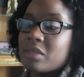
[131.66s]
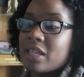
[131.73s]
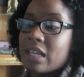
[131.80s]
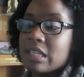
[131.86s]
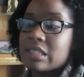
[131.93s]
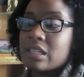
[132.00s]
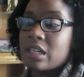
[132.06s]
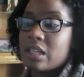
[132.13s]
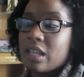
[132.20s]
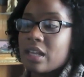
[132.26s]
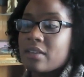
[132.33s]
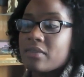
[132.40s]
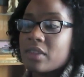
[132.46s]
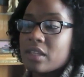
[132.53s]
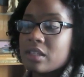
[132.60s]
like I said, a lot
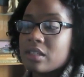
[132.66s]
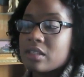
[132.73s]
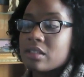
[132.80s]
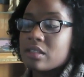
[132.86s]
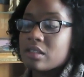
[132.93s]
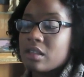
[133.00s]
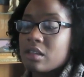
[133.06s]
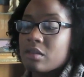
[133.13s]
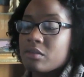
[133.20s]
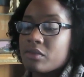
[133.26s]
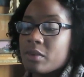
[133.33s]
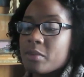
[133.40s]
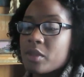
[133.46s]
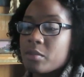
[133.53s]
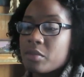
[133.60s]
of things
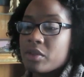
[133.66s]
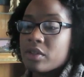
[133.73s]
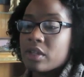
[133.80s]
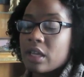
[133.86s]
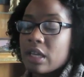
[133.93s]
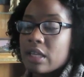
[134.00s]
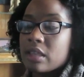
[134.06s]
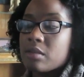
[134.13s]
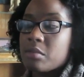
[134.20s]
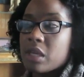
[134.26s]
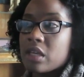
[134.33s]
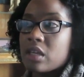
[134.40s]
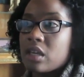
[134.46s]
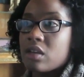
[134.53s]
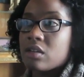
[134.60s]
from the book and the
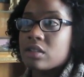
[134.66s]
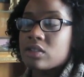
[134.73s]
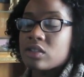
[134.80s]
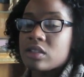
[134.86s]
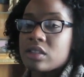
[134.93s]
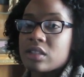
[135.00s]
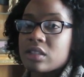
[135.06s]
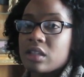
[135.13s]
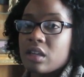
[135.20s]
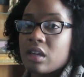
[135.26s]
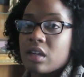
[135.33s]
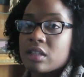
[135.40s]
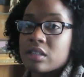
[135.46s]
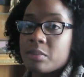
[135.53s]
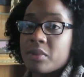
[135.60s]
main character
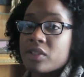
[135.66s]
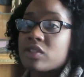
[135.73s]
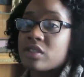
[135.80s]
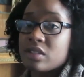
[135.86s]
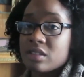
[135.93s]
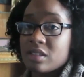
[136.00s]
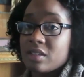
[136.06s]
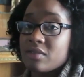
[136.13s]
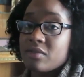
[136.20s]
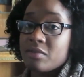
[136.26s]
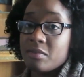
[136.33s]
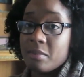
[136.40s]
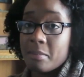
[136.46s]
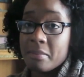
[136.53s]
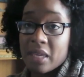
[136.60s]
are depictions
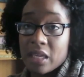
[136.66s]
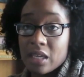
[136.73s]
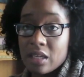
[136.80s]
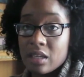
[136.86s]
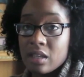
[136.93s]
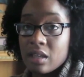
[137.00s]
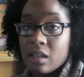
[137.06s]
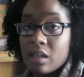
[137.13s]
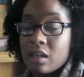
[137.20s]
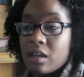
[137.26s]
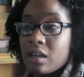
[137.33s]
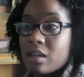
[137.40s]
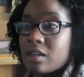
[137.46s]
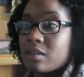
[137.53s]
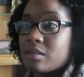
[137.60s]
of me.
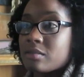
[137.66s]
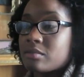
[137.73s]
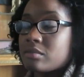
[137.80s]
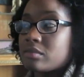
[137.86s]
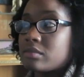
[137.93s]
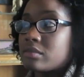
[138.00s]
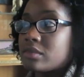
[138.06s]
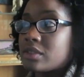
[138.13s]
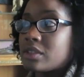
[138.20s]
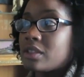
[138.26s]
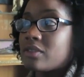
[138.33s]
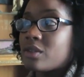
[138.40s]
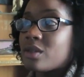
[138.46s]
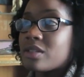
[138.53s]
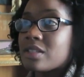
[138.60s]

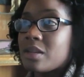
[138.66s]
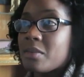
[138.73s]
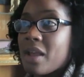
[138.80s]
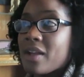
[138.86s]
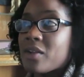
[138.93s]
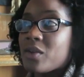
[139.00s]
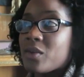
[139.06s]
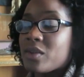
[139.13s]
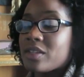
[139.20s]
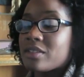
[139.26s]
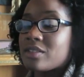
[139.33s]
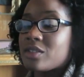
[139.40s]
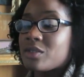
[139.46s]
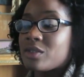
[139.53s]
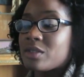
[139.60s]
Of course, I'm not
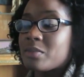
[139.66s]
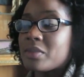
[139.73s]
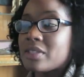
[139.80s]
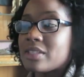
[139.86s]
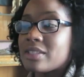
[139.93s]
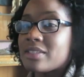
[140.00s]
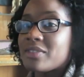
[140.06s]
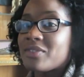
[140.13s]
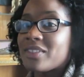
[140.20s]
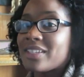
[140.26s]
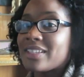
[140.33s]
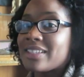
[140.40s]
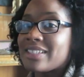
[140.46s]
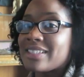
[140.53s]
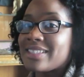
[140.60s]
going to
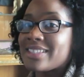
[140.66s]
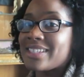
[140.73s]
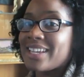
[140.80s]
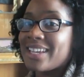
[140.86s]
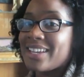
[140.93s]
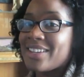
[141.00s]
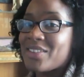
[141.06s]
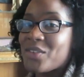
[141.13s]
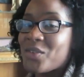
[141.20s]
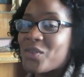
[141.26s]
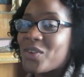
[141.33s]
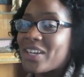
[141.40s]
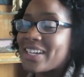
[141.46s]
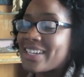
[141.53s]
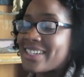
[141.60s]
specifically state
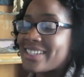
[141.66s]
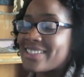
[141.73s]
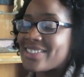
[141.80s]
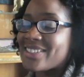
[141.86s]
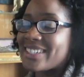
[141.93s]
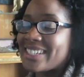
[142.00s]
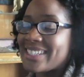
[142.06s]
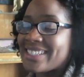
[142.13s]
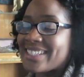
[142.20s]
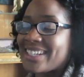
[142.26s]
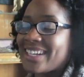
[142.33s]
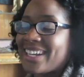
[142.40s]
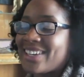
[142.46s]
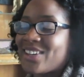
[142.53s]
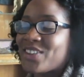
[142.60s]
what is or
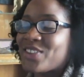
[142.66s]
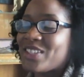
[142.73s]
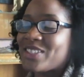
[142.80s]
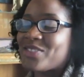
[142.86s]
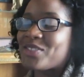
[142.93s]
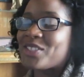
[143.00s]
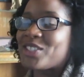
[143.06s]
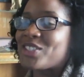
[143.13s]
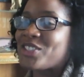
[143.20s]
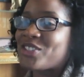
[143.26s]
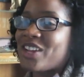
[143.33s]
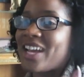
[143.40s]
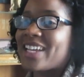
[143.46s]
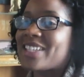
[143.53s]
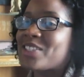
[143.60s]
isn't. I know that's what you're
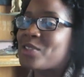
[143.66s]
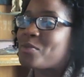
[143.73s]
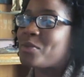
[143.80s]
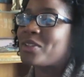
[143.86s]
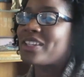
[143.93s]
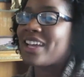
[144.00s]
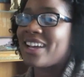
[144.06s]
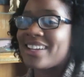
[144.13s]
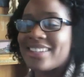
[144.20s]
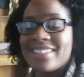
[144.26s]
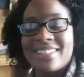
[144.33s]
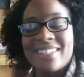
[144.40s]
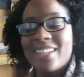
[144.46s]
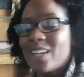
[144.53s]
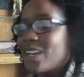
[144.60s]
trying to pull
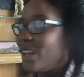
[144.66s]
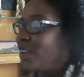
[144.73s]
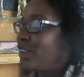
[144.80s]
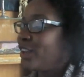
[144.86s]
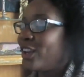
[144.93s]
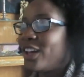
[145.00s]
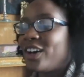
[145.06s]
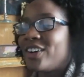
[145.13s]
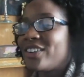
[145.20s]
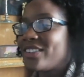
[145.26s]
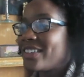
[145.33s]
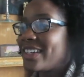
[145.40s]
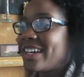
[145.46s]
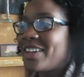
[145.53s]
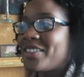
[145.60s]
out. No,
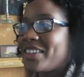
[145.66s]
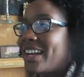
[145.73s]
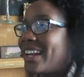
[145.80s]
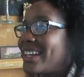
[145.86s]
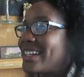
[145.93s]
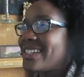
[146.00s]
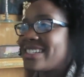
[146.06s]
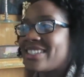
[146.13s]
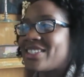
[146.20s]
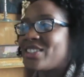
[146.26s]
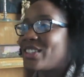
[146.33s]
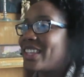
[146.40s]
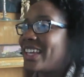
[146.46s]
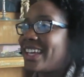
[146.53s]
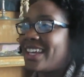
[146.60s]
I'm not going to
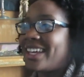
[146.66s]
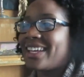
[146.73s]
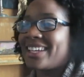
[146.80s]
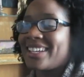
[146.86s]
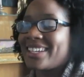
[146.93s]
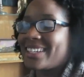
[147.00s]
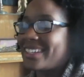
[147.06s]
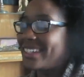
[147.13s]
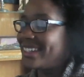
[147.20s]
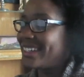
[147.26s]
do that.